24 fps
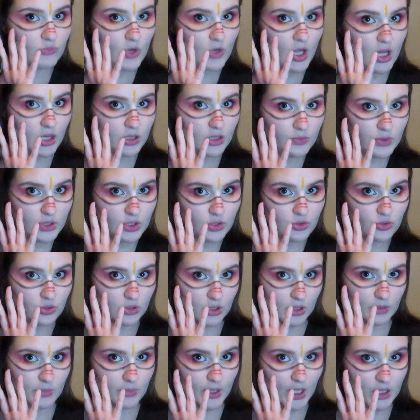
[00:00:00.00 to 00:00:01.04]
Halloween
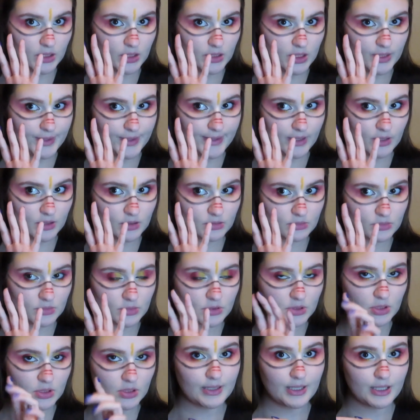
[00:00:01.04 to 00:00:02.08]
cream palette again.
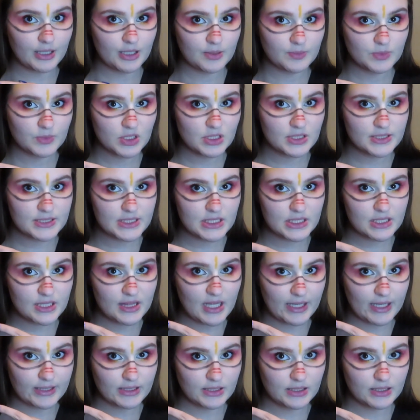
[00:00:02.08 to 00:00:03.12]
I'm gonna take
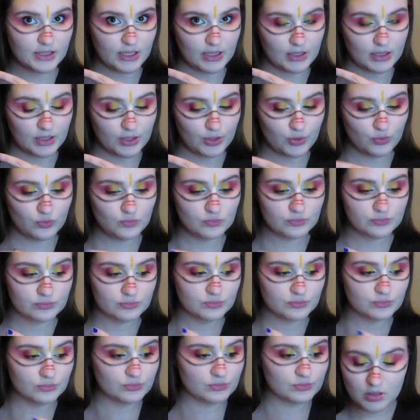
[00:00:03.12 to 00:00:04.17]
that yellow
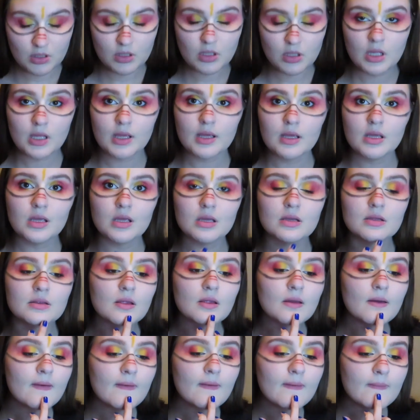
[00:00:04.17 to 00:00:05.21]

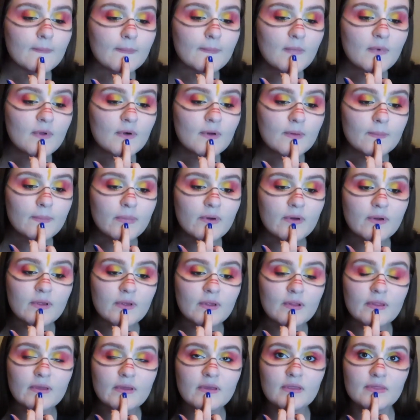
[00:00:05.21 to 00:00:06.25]
and I am gonna put
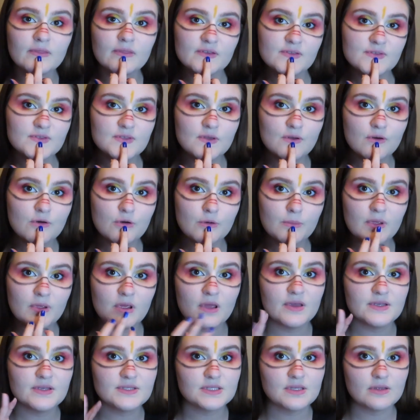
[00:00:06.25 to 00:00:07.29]
it like in the center
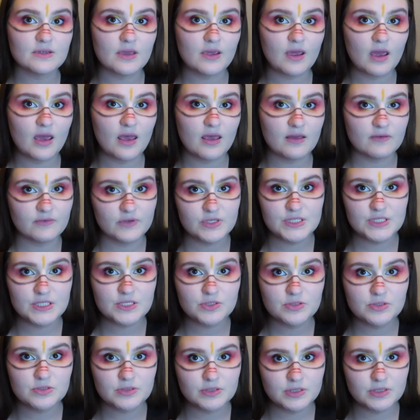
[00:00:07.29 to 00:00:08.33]
because like every
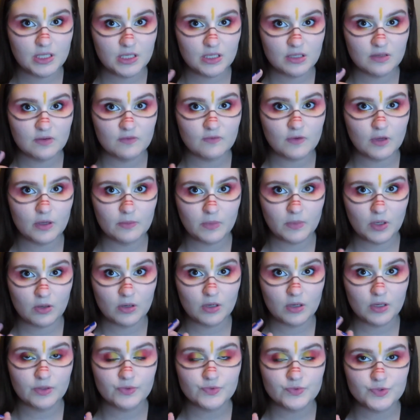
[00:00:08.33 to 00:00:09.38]
single Native
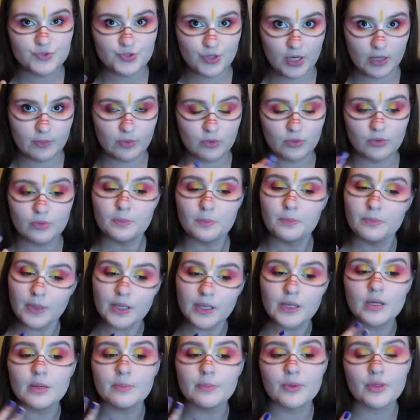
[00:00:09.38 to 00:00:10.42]
American tribal
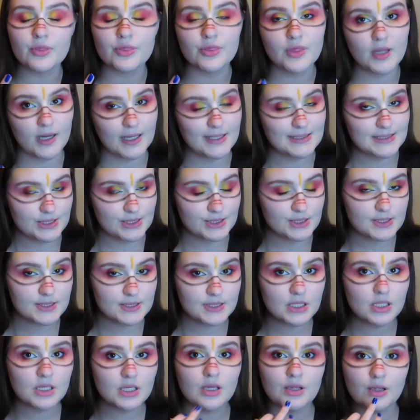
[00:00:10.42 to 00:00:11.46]
makeup that I did
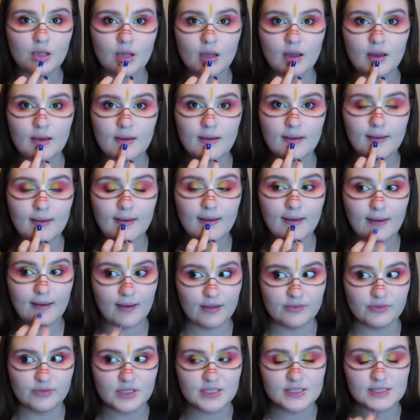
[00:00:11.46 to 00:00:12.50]
see
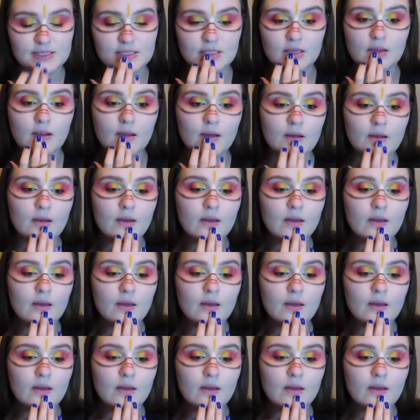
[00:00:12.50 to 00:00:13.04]
had this like